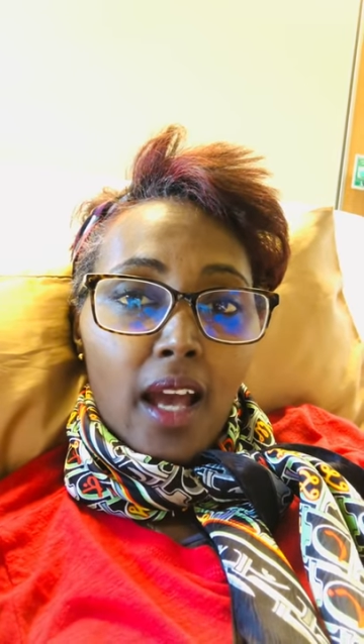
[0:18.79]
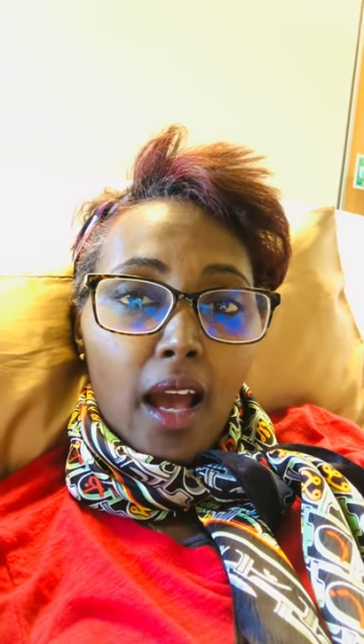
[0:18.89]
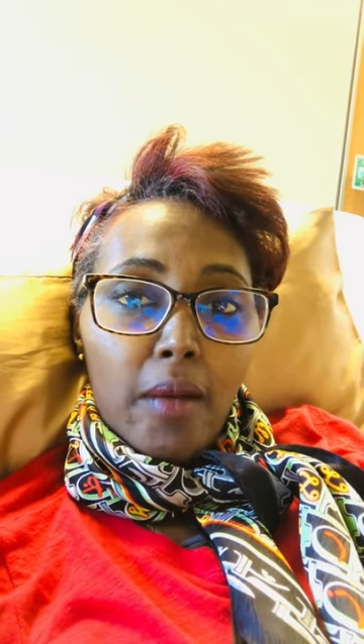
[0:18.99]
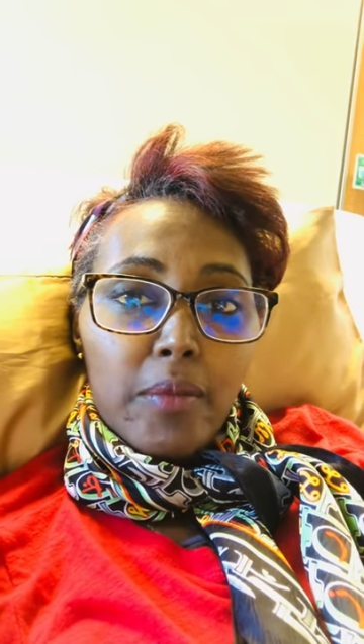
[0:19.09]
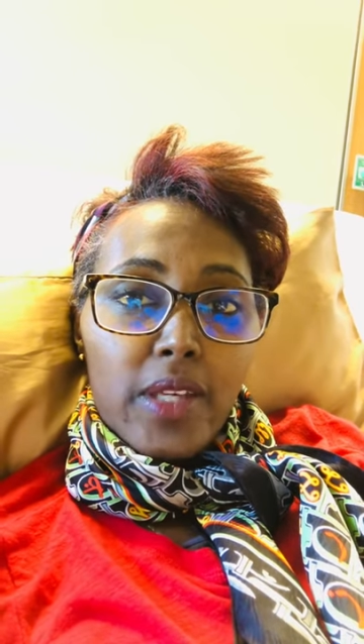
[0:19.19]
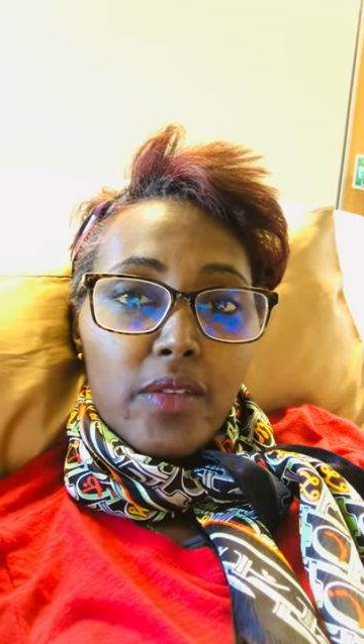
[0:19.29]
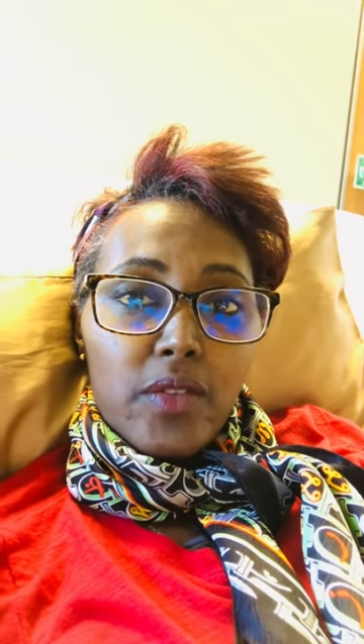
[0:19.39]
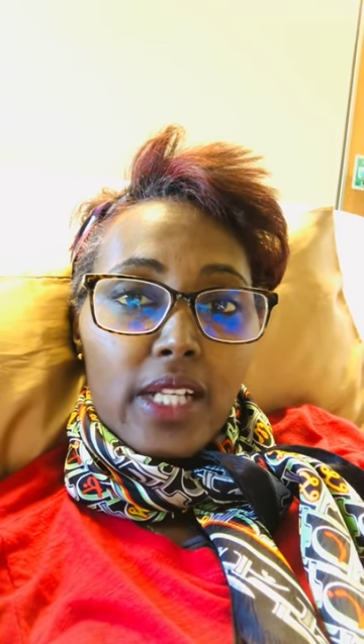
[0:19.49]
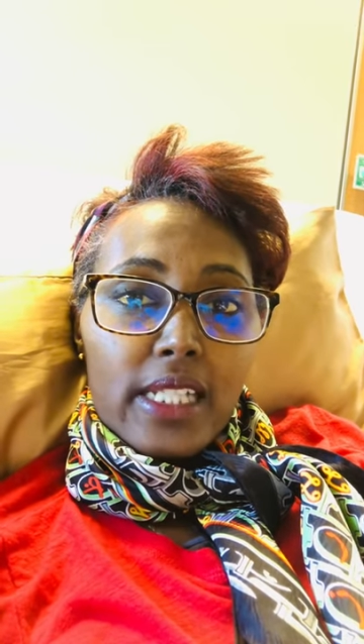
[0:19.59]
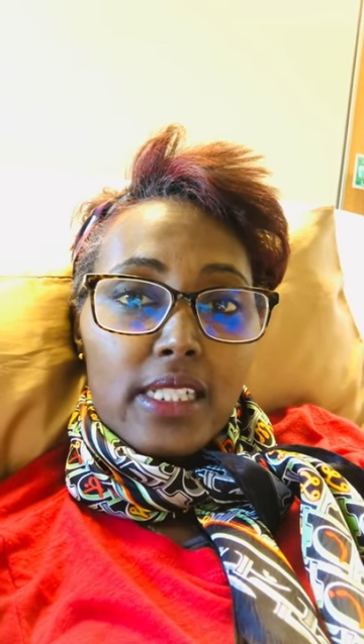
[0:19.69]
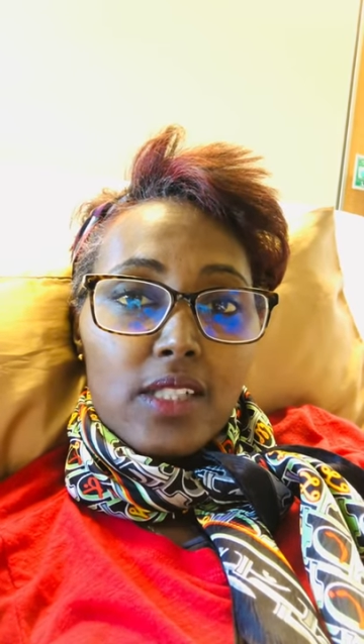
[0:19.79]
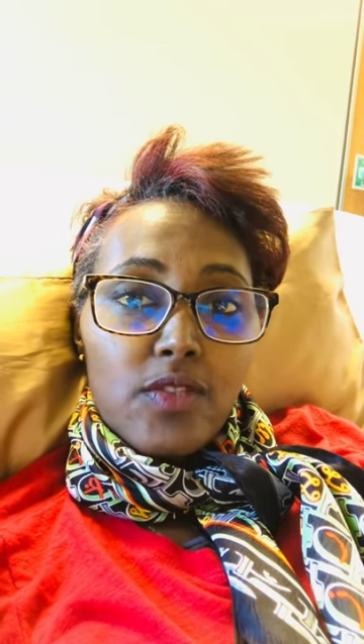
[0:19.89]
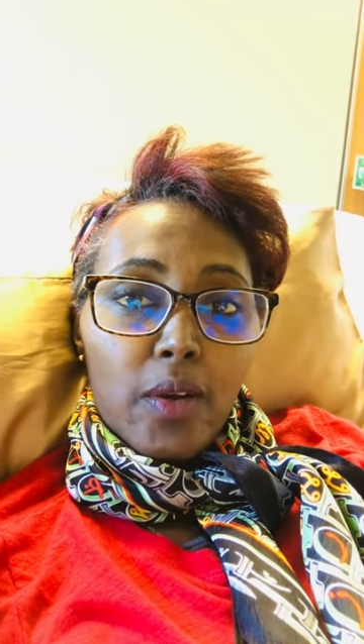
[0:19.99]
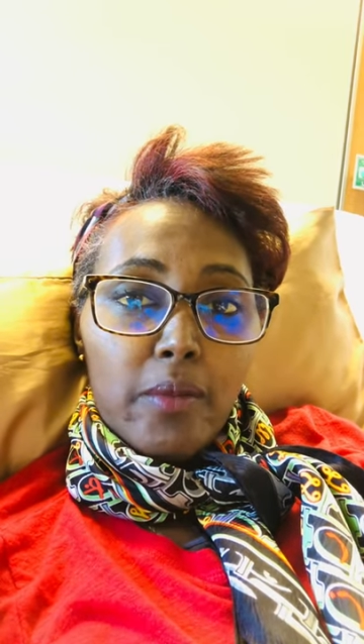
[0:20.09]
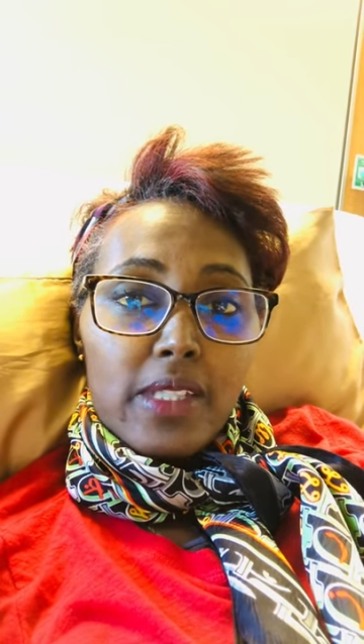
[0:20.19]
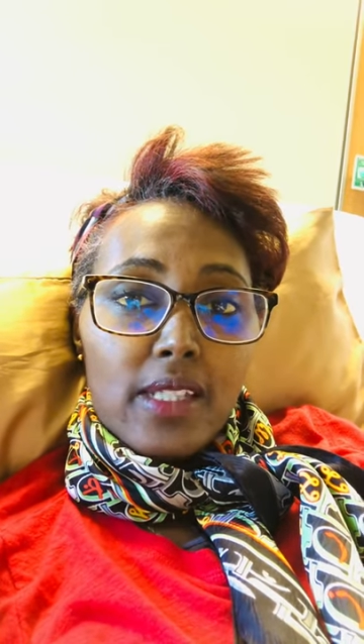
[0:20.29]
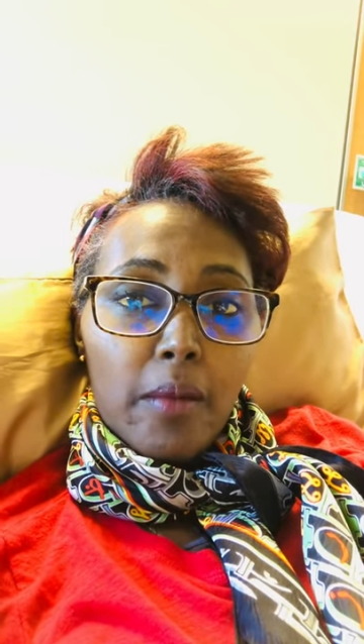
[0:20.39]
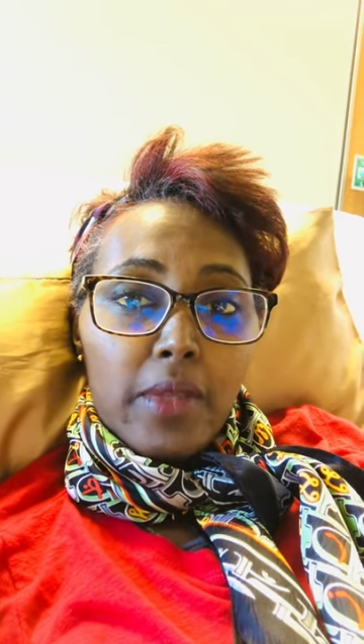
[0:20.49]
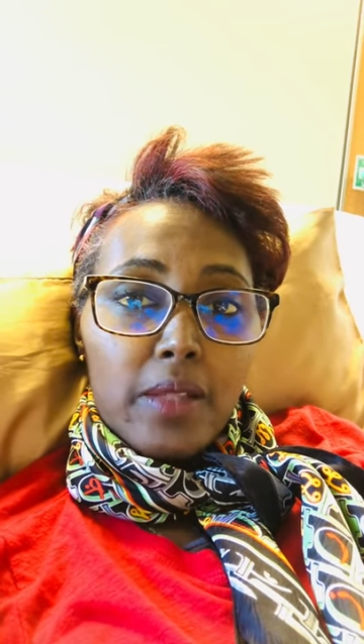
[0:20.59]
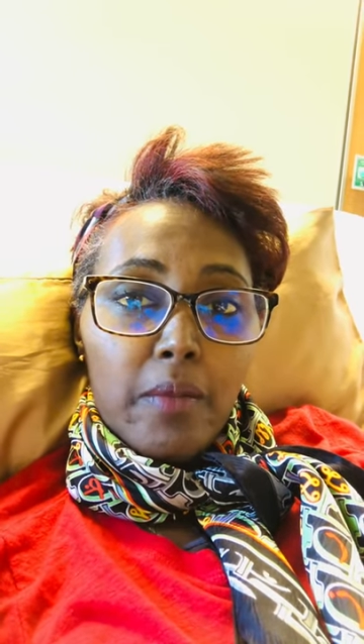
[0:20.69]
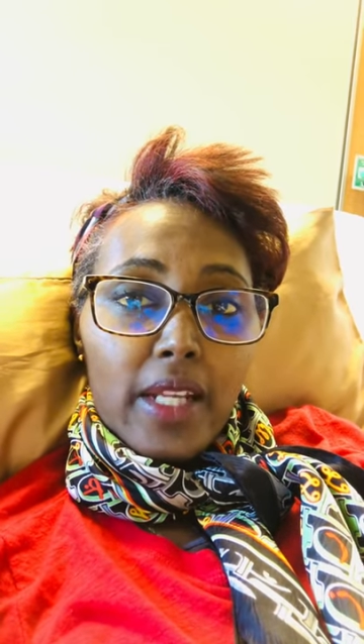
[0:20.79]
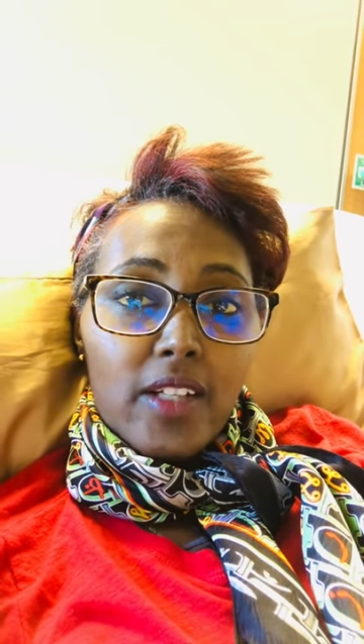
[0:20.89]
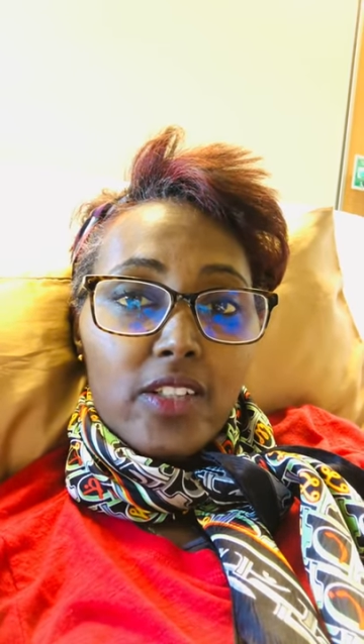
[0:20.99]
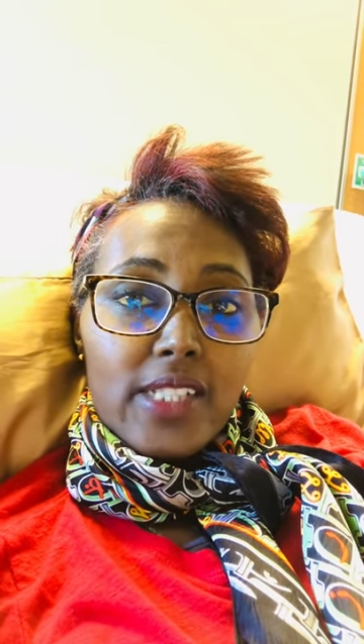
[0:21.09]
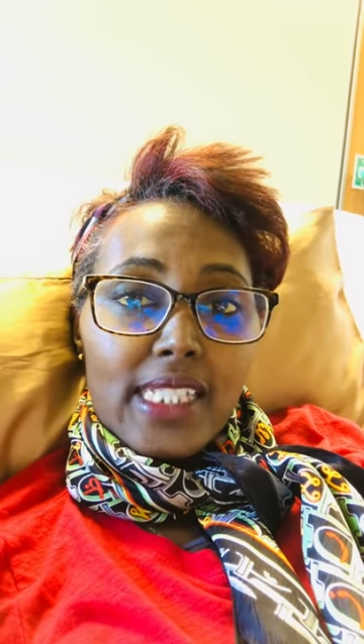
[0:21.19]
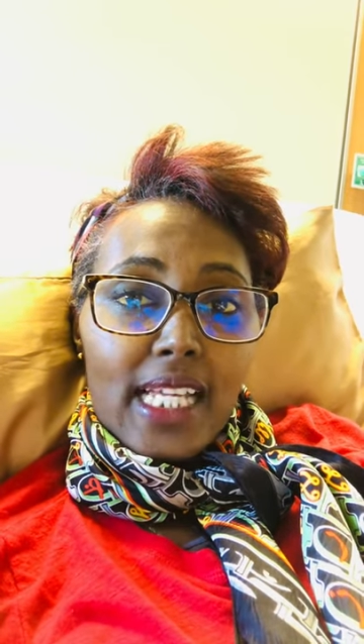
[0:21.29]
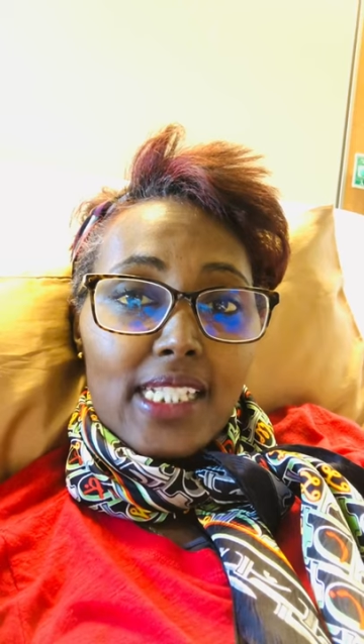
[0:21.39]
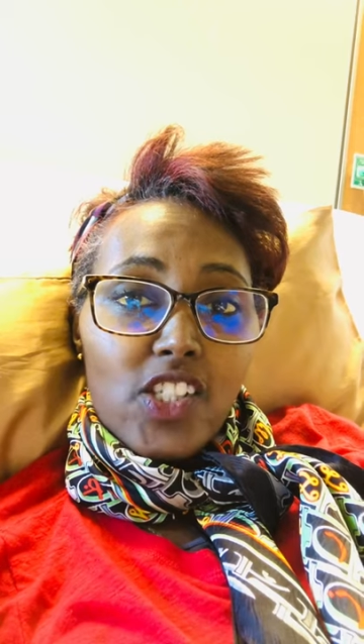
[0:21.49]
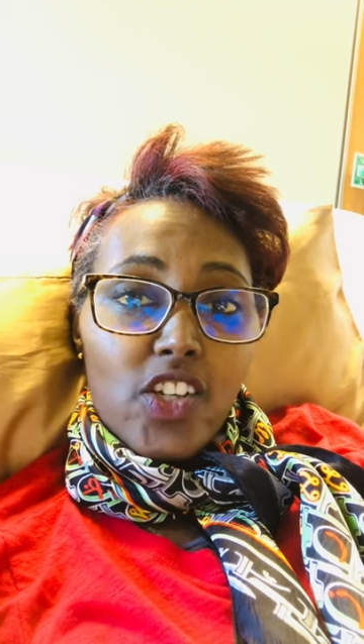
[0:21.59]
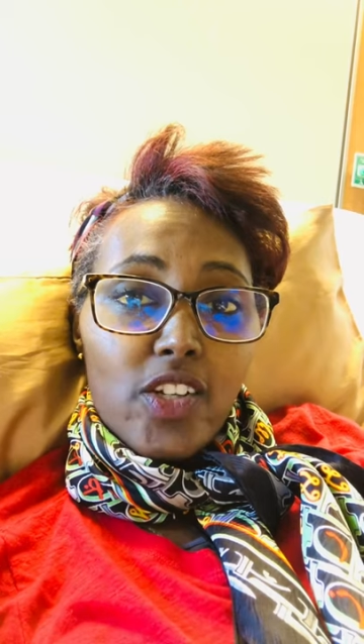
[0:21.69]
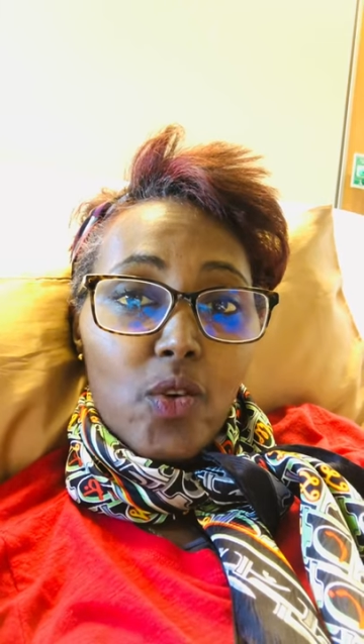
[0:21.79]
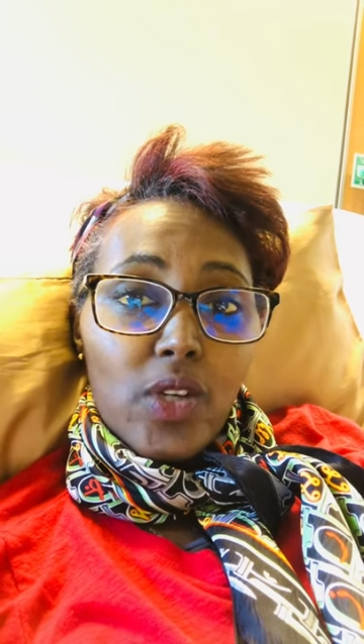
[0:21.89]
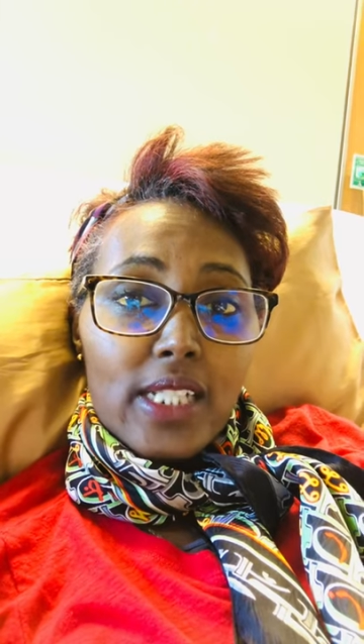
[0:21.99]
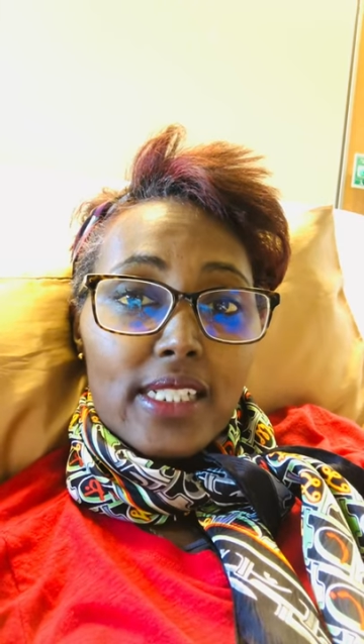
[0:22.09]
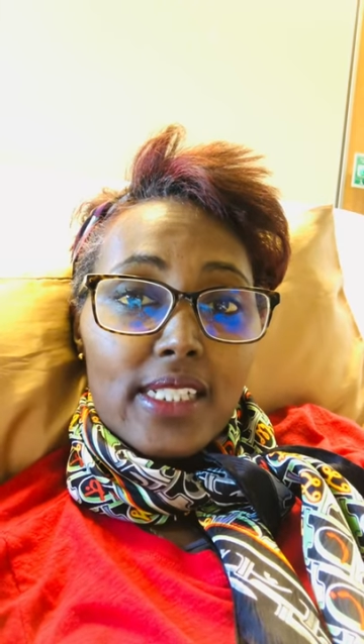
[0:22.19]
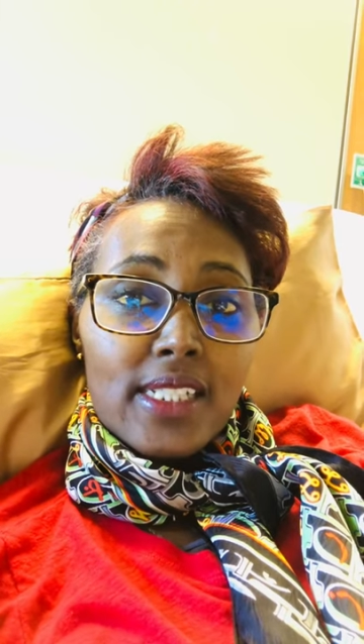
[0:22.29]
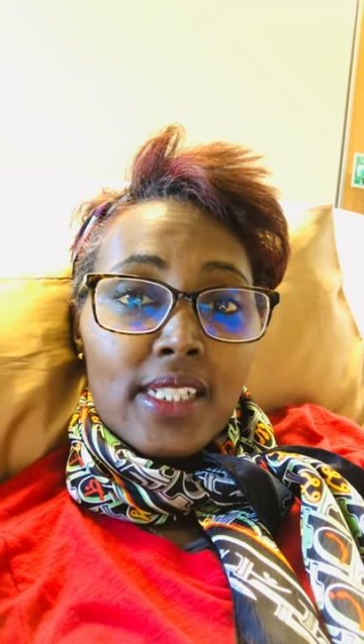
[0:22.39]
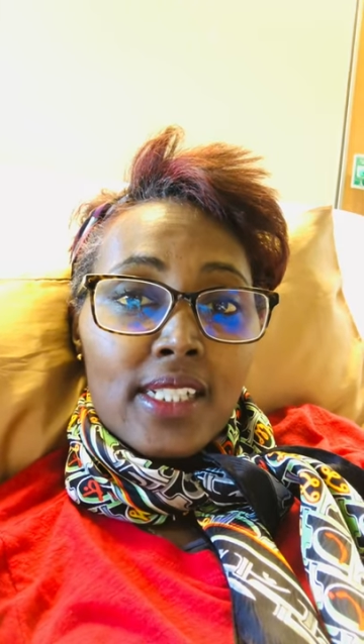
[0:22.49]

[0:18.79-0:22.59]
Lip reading: I'm being released from Summit Medical Center in Oakland